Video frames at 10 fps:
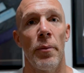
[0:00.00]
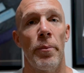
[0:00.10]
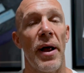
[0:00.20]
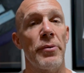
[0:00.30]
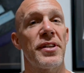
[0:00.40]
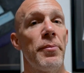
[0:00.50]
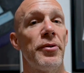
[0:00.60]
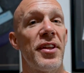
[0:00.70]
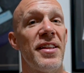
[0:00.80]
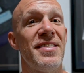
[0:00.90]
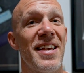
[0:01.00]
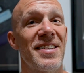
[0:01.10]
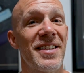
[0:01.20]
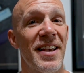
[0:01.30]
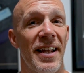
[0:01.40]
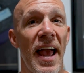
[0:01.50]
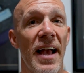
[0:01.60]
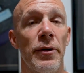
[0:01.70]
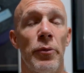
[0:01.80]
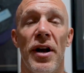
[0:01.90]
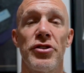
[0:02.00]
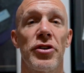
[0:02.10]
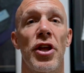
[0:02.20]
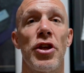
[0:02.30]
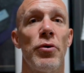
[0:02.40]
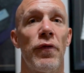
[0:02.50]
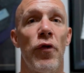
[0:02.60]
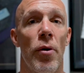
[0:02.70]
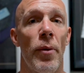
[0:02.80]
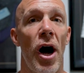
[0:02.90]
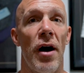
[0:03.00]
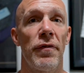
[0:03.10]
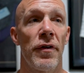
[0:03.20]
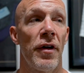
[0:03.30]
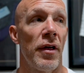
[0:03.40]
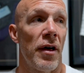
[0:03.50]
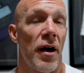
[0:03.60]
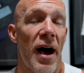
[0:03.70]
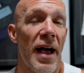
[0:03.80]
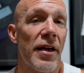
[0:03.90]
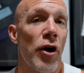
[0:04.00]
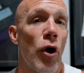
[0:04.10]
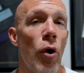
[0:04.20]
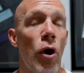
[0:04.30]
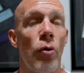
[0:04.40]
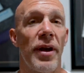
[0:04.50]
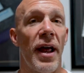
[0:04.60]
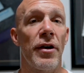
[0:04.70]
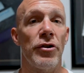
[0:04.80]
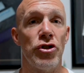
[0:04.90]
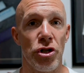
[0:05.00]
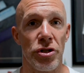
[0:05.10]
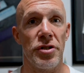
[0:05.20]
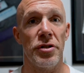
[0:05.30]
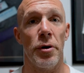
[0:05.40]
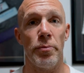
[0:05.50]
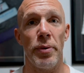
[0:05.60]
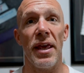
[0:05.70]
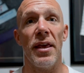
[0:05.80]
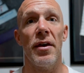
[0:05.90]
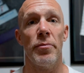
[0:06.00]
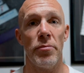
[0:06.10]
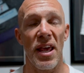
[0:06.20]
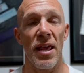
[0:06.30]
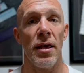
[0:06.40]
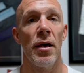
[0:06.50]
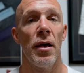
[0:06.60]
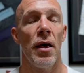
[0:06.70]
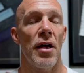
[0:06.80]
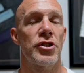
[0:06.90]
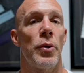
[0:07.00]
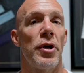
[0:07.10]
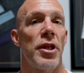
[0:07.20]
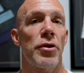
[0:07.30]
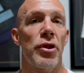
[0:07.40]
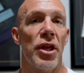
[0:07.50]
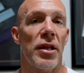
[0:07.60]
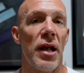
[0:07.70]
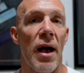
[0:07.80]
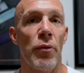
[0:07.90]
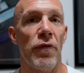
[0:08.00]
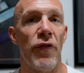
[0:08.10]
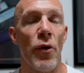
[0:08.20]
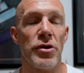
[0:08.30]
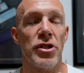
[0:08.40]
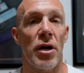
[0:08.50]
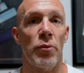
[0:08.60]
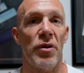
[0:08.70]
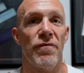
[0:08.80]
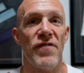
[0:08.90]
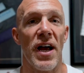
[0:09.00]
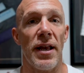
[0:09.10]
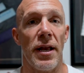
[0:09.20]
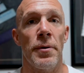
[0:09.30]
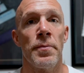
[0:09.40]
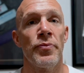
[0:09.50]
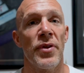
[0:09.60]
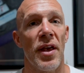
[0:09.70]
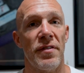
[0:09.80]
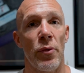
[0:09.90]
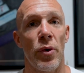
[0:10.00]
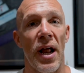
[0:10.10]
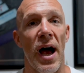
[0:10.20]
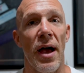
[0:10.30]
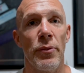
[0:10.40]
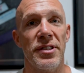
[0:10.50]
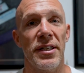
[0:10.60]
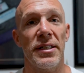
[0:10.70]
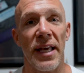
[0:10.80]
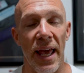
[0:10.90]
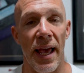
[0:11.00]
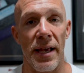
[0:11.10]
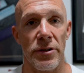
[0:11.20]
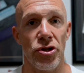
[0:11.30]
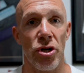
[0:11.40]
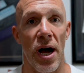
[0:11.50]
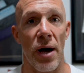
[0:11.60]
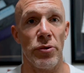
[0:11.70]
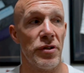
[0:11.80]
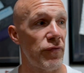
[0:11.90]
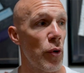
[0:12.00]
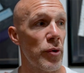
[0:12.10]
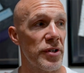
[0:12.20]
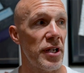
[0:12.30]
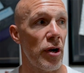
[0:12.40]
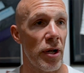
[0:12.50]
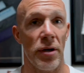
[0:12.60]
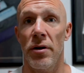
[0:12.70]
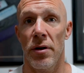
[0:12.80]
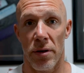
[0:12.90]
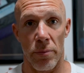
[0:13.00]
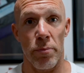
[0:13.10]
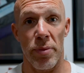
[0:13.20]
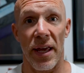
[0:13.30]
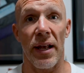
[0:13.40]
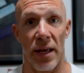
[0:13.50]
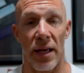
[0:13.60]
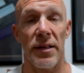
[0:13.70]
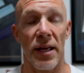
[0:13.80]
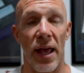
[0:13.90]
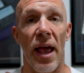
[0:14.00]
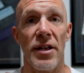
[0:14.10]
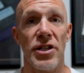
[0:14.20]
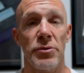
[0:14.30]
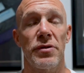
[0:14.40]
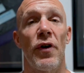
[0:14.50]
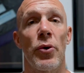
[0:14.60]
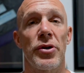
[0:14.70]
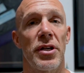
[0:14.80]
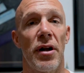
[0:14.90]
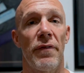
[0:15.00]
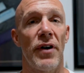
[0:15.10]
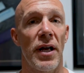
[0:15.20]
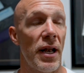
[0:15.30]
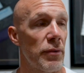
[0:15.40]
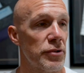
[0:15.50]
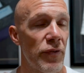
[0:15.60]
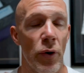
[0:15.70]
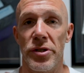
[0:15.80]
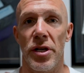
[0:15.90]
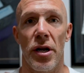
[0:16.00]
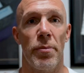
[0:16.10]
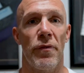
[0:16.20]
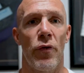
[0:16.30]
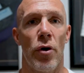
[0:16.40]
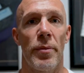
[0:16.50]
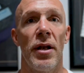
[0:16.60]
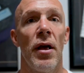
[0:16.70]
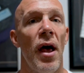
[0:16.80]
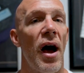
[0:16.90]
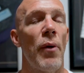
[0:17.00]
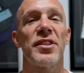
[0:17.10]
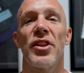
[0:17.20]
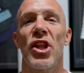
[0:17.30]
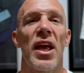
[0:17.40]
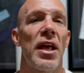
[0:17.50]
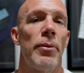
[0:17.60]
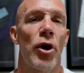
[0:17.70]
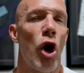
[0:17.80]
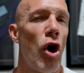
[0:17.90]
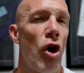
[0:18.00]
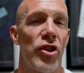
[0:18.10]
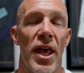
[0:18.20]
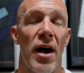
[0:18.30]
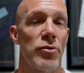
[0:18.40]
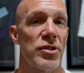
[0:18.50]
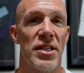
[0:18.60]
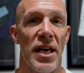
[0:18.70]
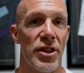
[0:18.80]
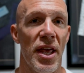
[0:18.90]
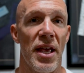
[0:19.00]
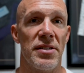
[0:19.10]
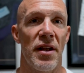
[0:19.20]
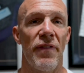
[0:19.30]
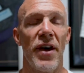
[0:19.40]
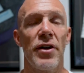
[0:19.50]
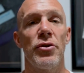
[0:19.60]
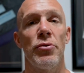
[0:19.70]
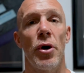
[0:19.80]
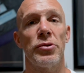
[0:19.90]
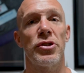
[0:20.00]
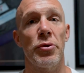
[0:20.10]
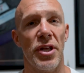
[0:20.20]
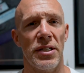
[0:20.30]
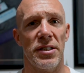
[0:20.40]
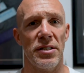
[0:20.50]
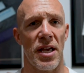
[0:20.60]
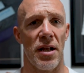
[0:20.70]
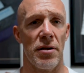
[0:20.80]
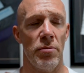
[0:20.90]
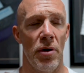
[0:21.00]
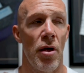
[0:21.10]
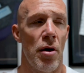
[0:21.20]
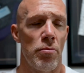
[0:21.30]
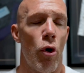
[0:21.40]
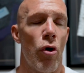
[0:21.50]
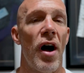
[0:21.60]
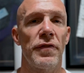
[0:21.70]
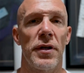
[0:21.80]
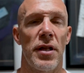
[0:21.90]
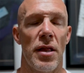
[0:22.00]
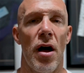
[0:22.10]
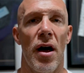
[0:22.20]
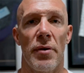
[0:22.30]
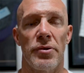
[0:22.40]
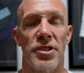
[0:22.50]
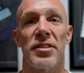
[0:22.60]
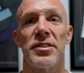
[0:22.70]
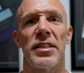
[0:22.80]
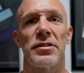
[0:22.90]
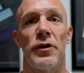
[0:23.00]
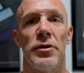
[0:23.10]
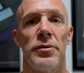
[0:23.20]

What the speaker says: but I was able to disconnect. And when I took the uniform off, I could go home and I could just be me. And so another thing that I would focus on with fighting is that when I was in the cage, I was focusing on being in the cage. I was focusing on fighting. I was focusing on performing. I wasn't thinking about all the outside things. And if I could do those two things in tandem, more often than not, I was successful.